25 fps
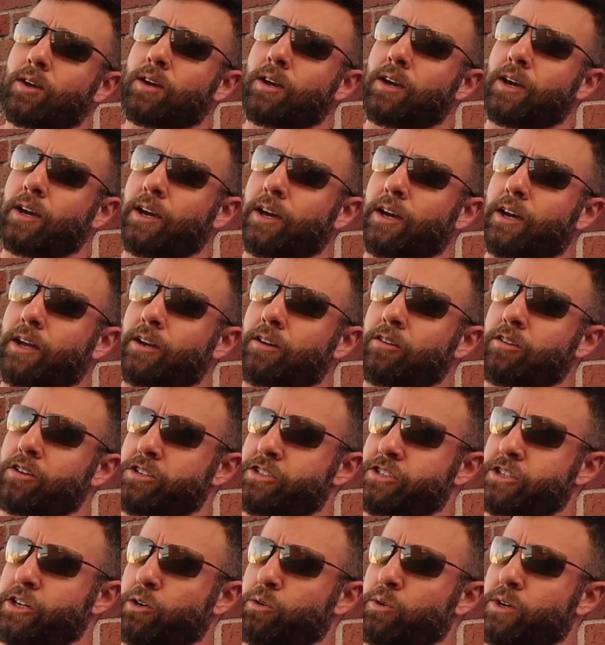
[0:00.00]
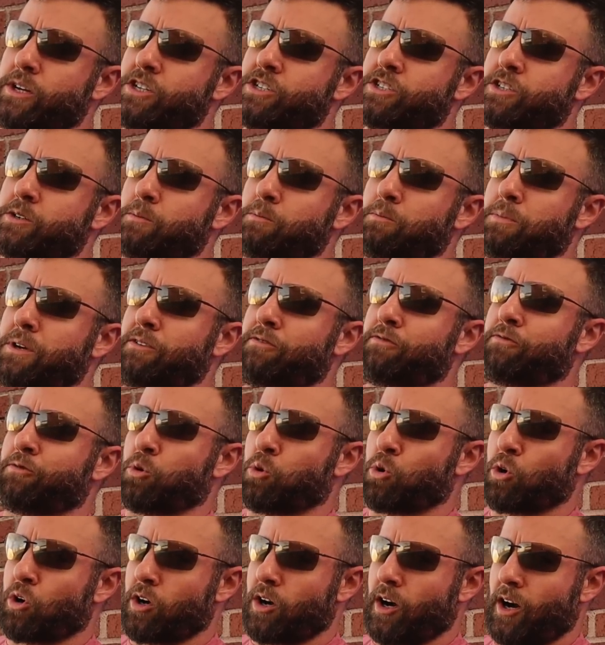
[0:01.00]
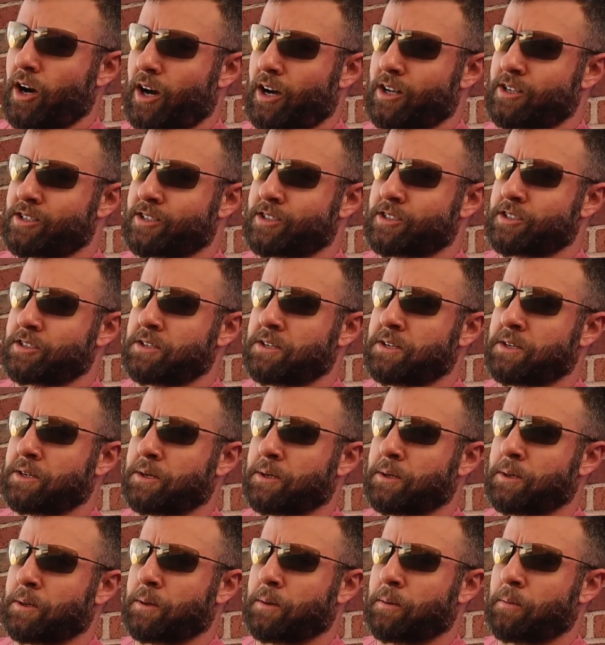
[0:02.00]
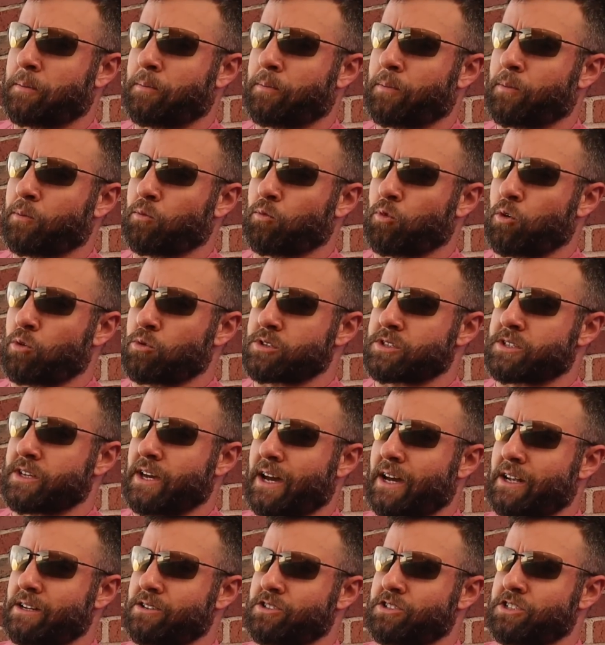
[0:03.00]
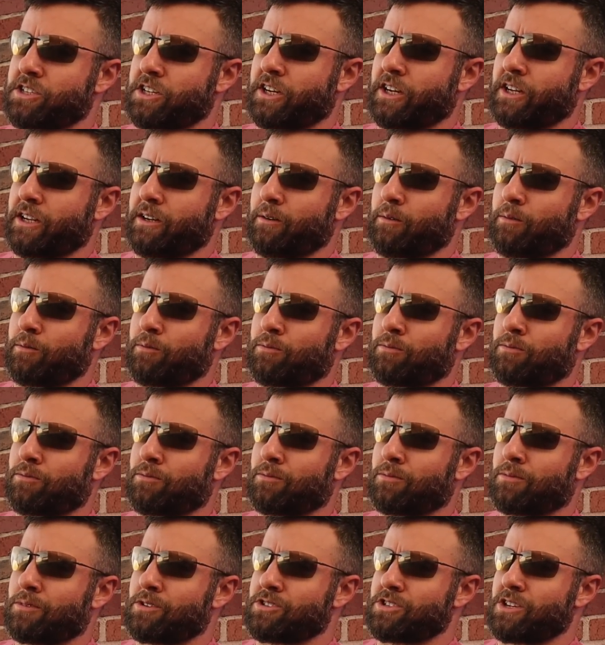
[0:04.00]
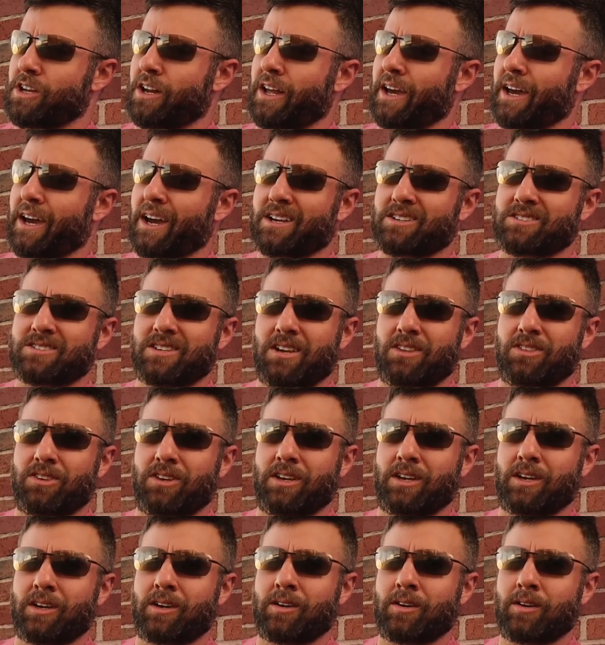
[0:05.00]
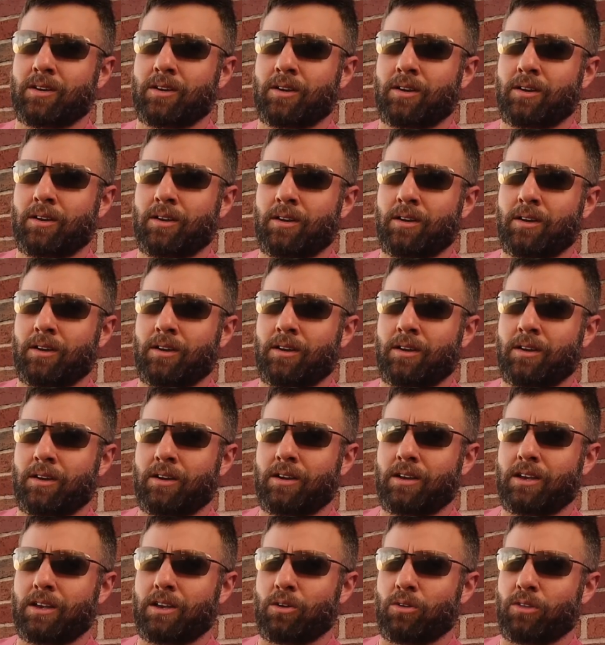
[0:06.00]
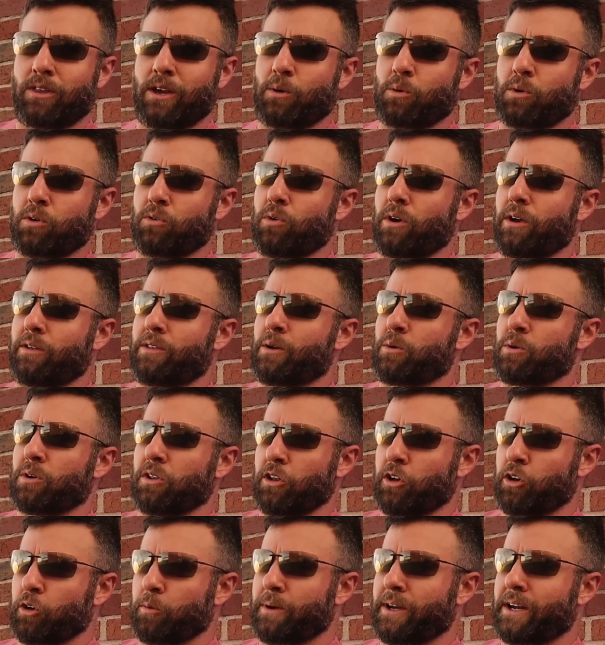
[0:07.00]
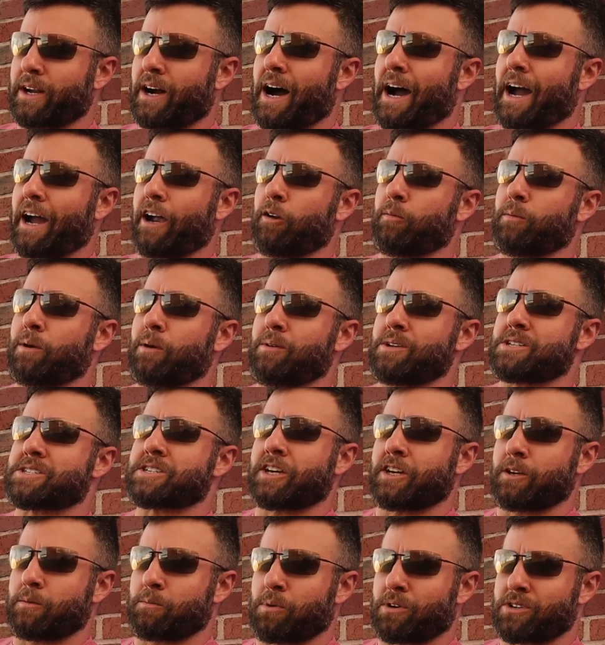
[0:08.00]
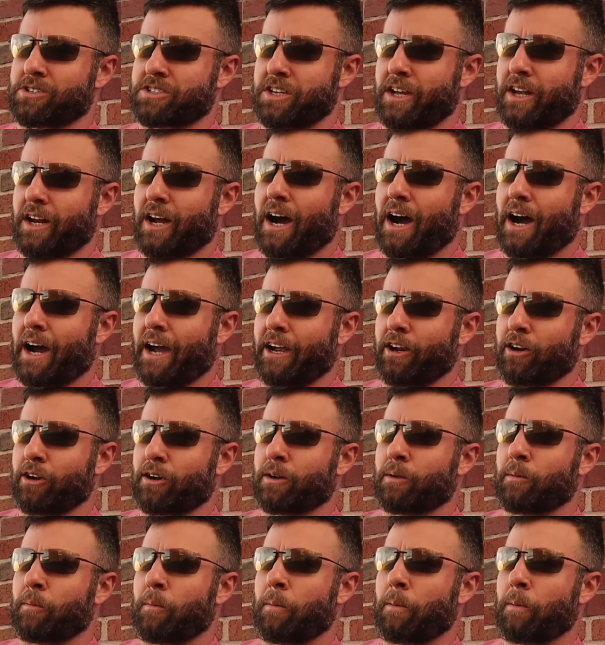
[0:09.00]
And the generation before us, what was that, Gen X, I think? They were a little bit higher, maybe 10% higher.